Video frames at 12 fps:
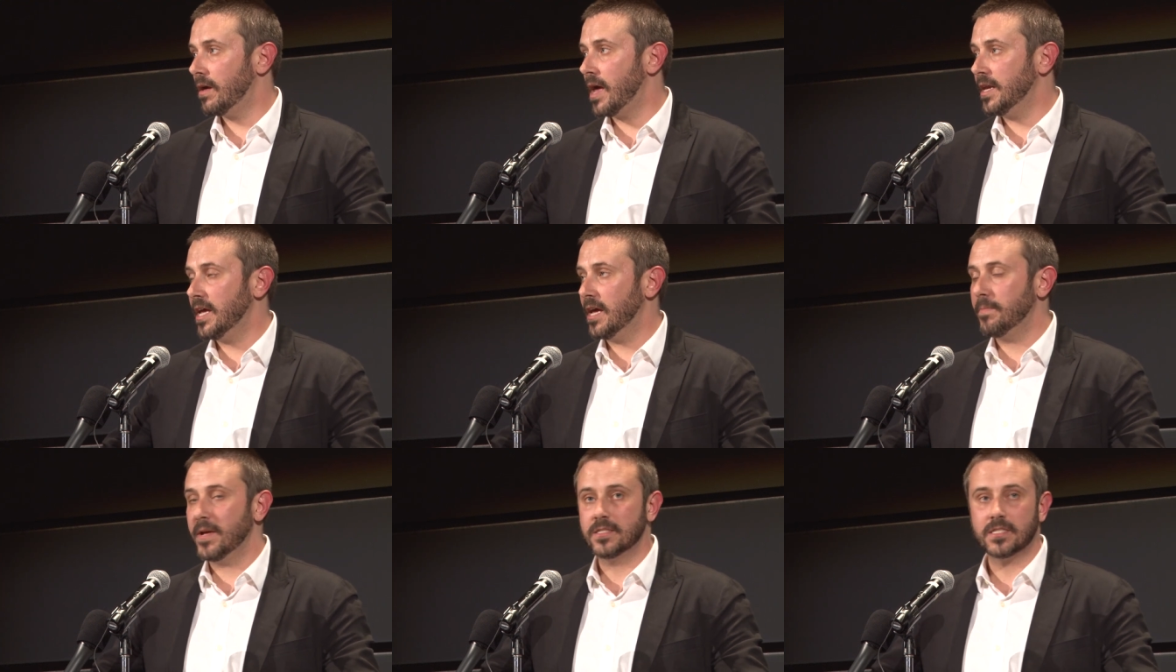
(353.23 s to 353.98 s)
and he
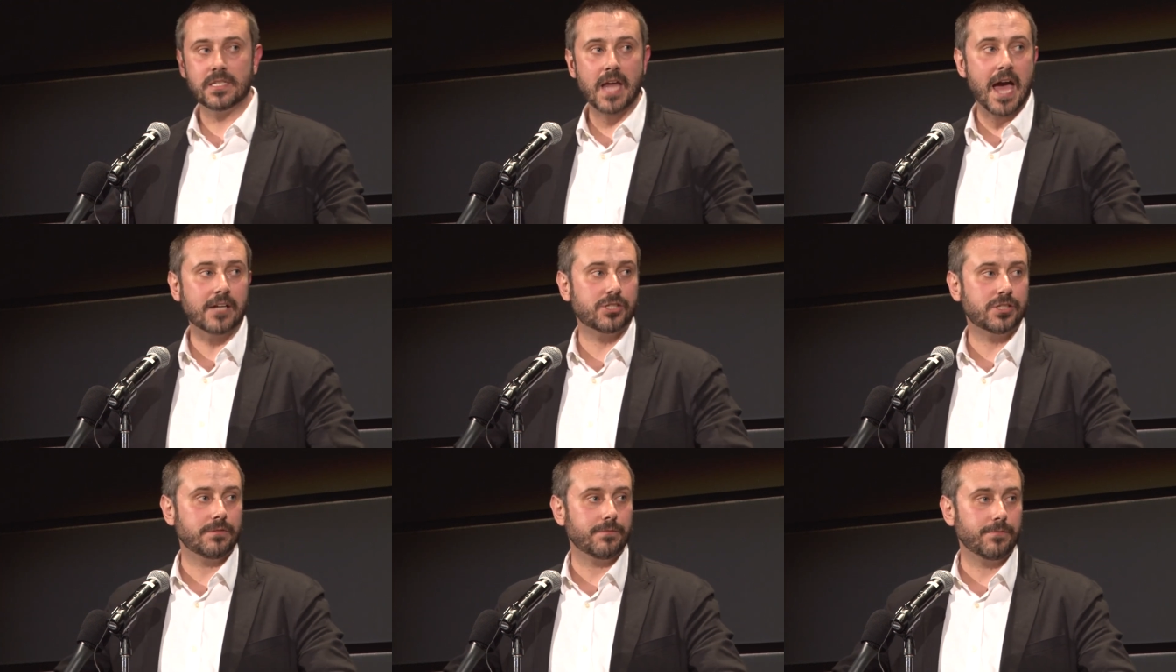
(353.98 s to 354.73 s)
had been
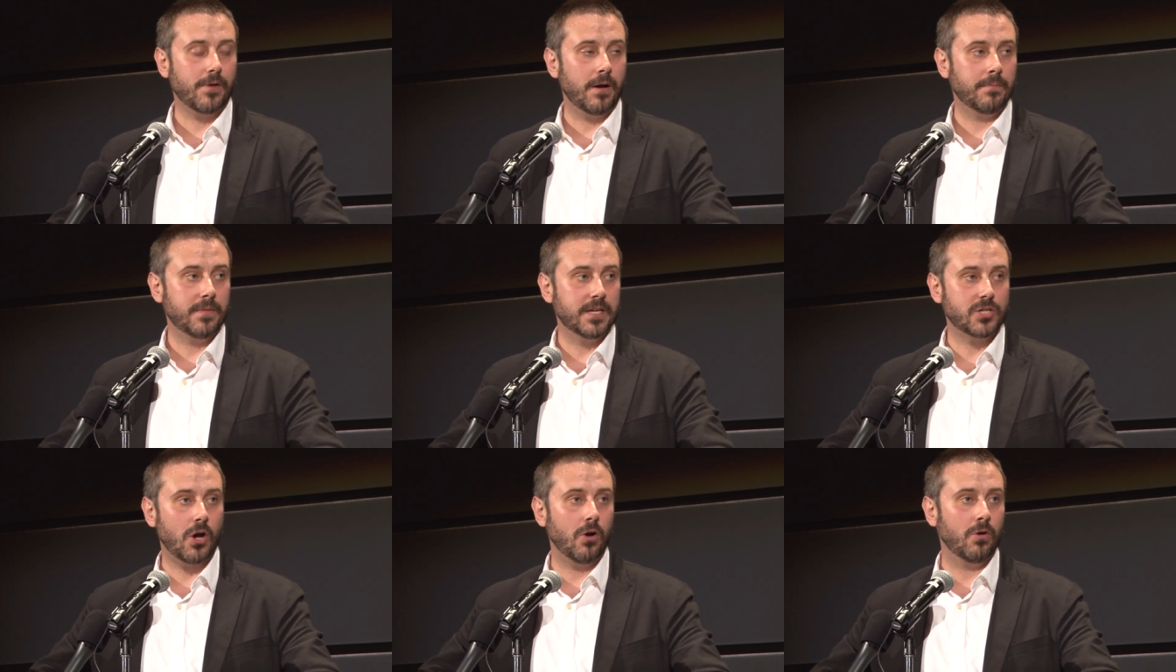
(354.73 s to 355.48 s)
snatched from
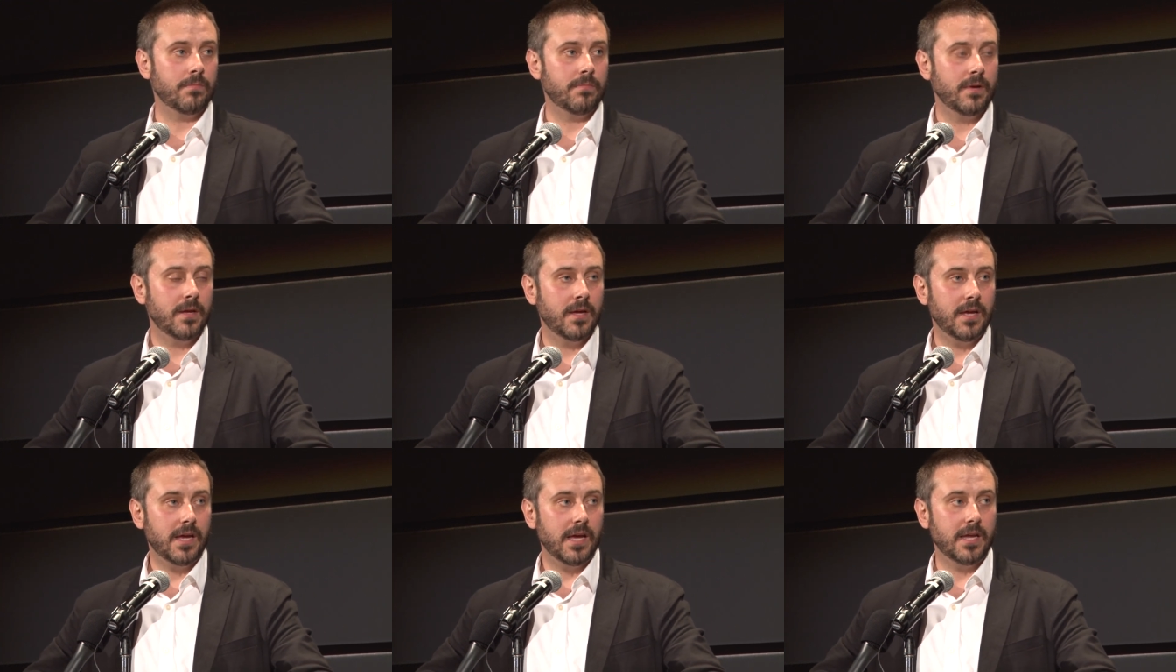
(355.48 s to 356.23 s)
his home
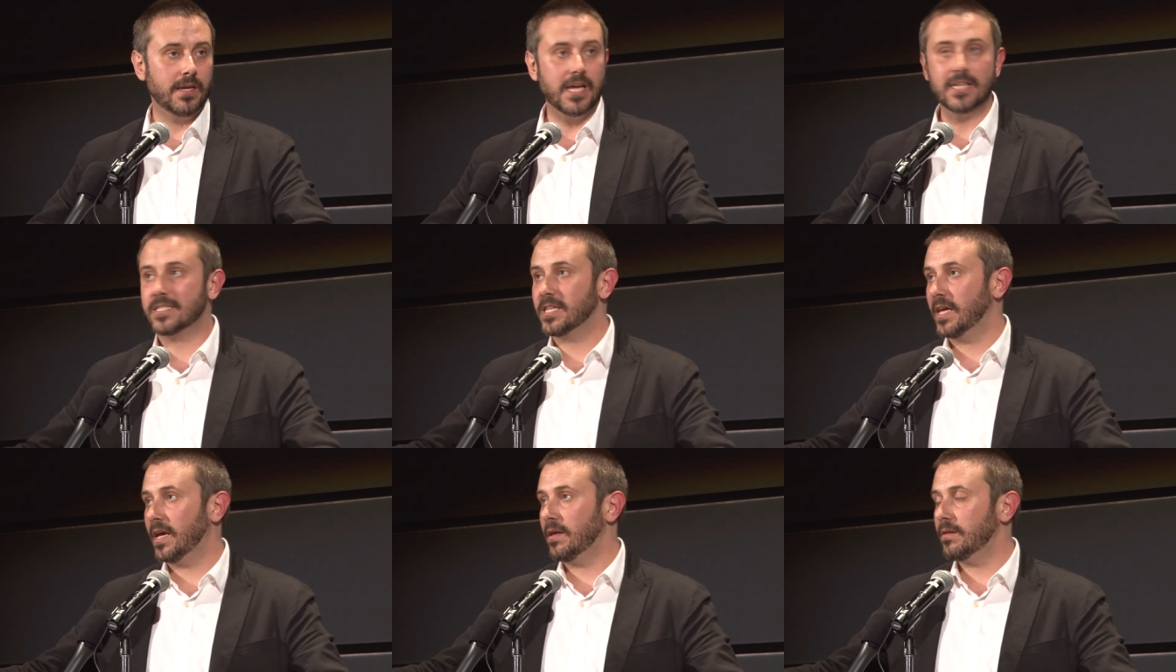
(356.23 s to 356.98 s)
in
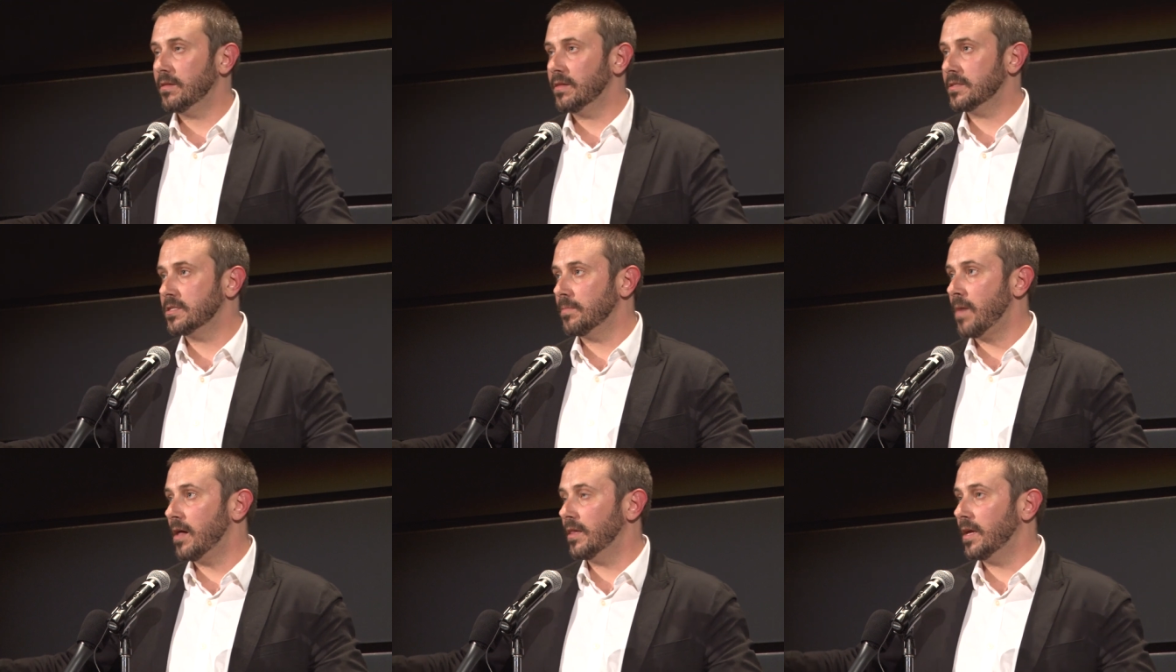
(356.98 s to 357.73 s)
Eastleigh, the
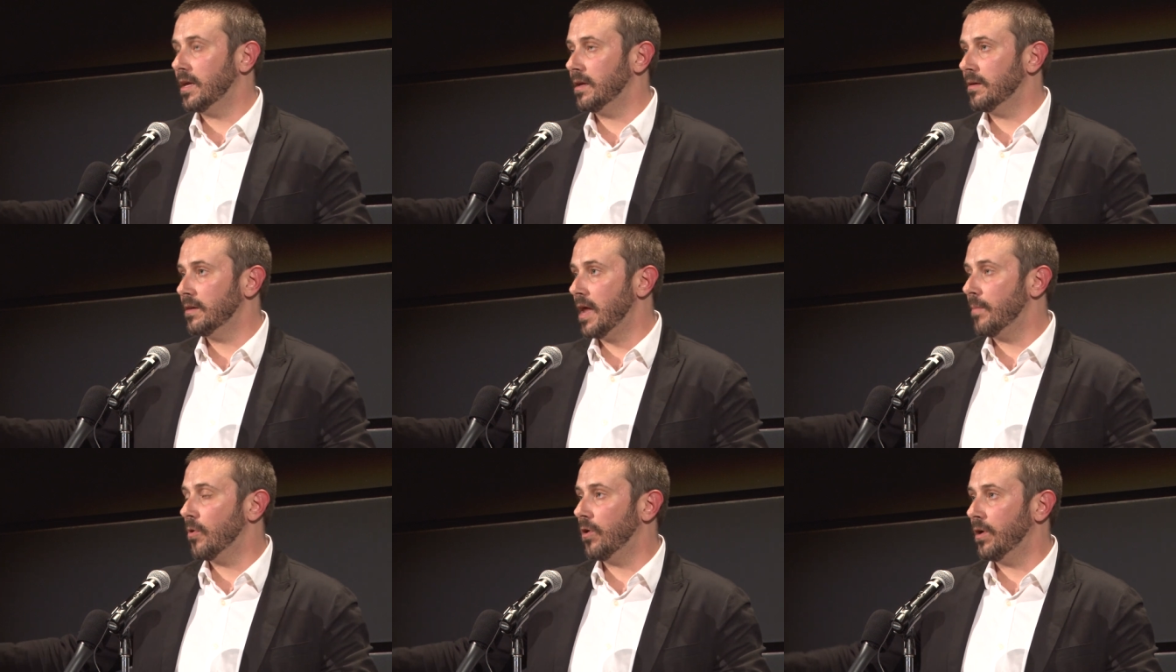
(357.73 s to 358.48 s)
Somali
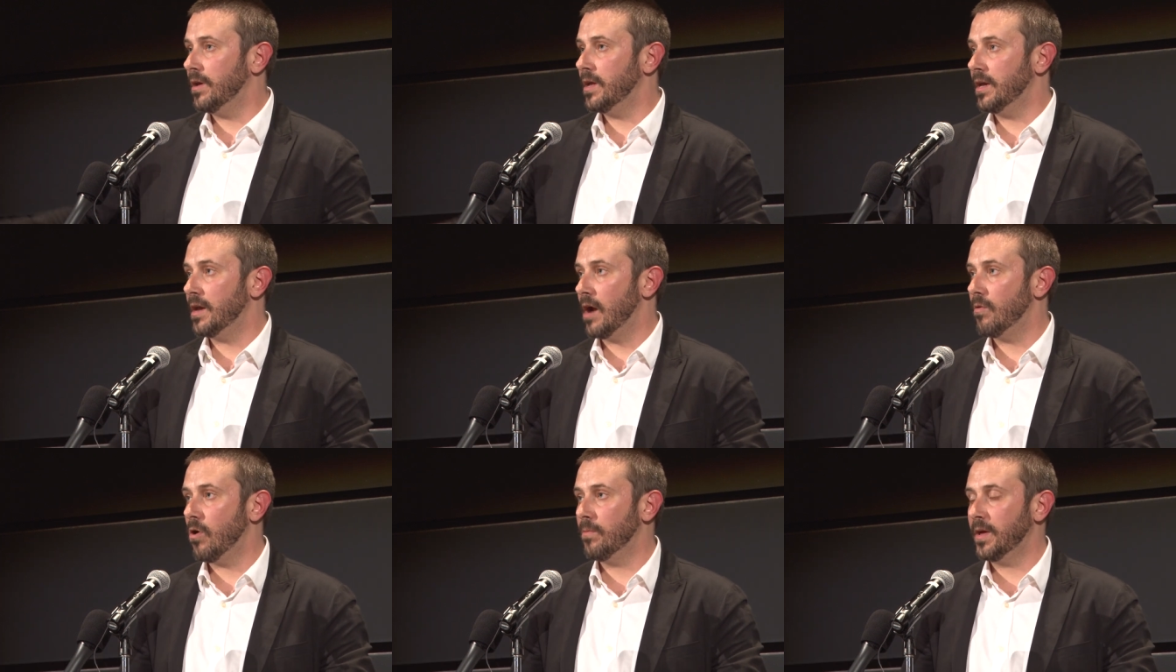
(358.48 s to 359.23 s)
neighborhood in
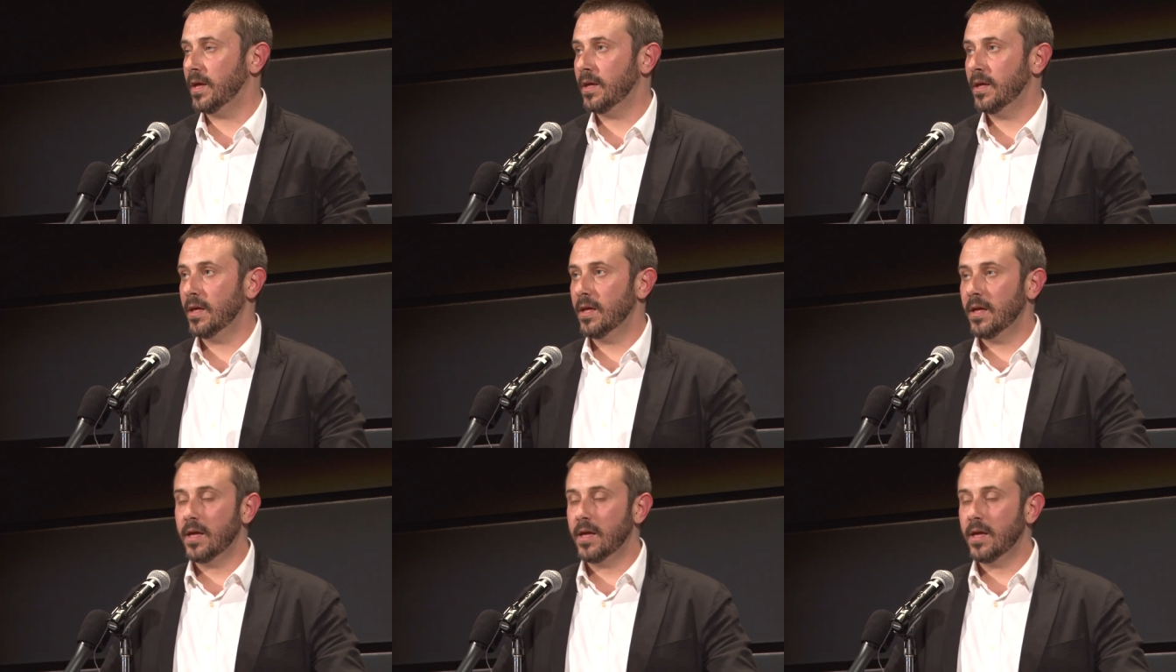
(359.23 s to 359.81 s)
Nairobi,